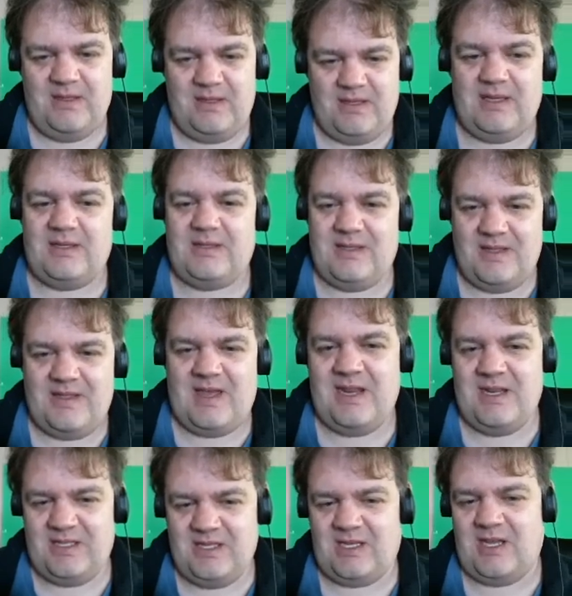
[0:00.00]
Yes, that
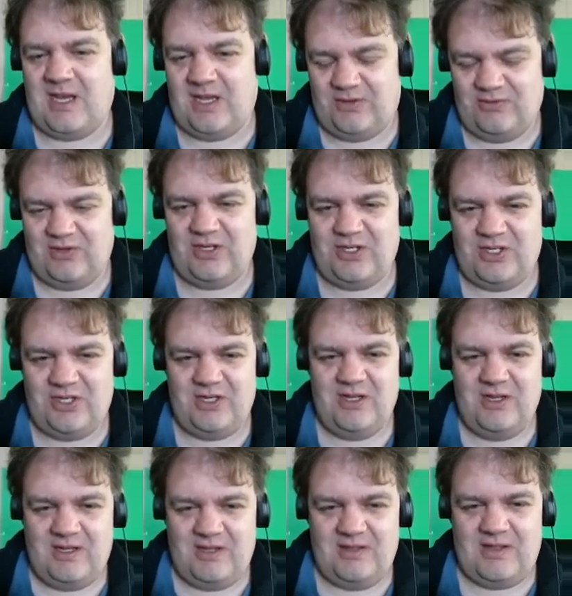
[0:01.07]
is the cartridge
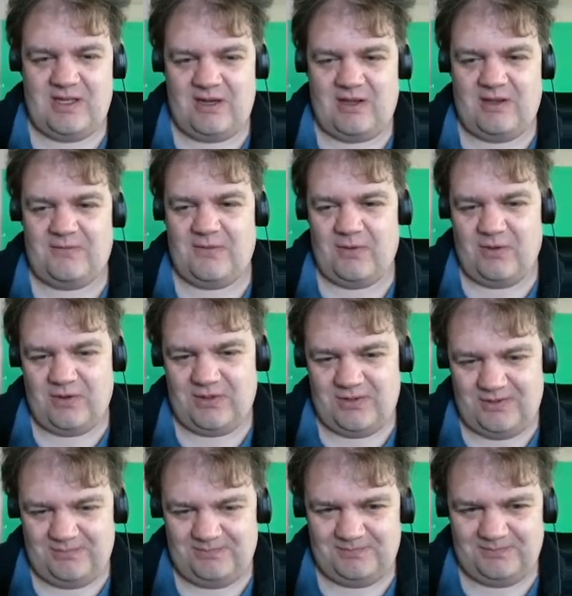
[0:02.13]
that I forgot
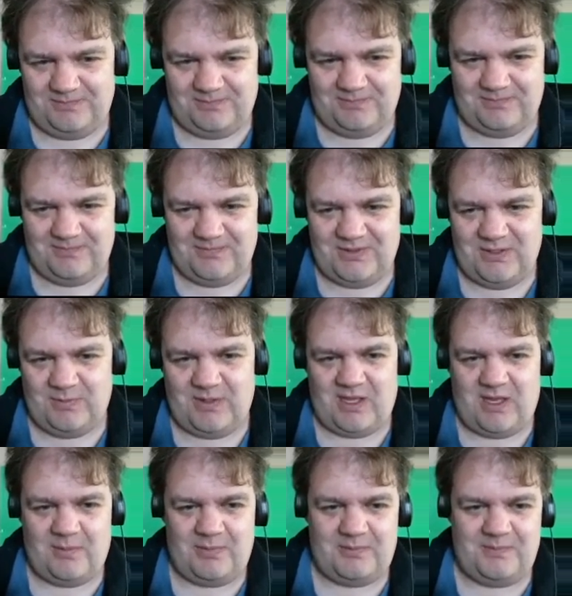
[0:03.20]
to pick up.